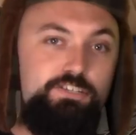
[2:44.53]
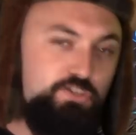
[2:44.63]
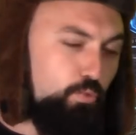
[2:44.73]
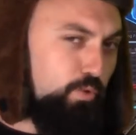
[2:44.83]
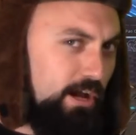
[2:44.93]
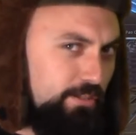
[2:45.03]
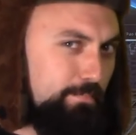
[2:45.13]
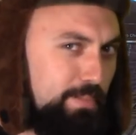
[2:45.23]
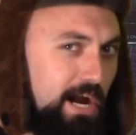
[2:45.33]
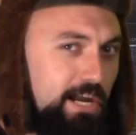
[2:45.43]
So while
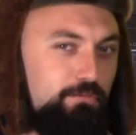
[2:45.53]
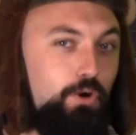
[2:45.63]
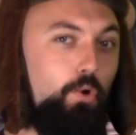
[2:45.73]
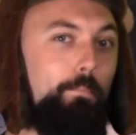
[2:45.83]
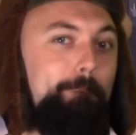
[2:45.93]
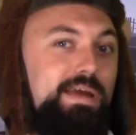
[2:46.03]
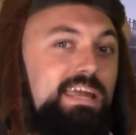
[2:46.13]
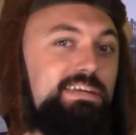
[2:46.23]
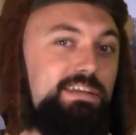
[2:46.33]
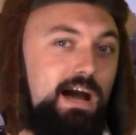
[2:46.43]
the Pyro
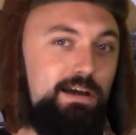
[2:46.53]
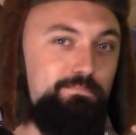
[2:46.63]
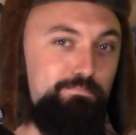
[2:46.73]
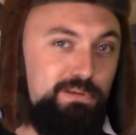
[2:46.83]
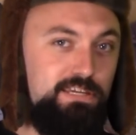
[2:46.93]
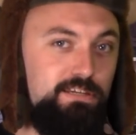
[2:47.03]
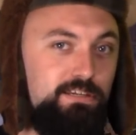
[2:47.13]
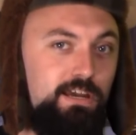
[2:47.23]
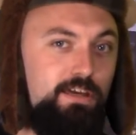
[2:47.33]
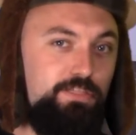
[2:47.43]
may not
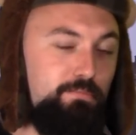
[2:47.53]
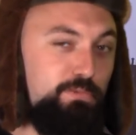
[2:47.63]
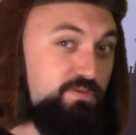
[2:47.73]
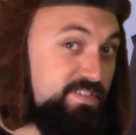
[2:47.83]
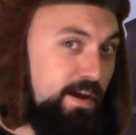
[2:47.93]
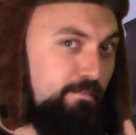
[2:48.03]
be the most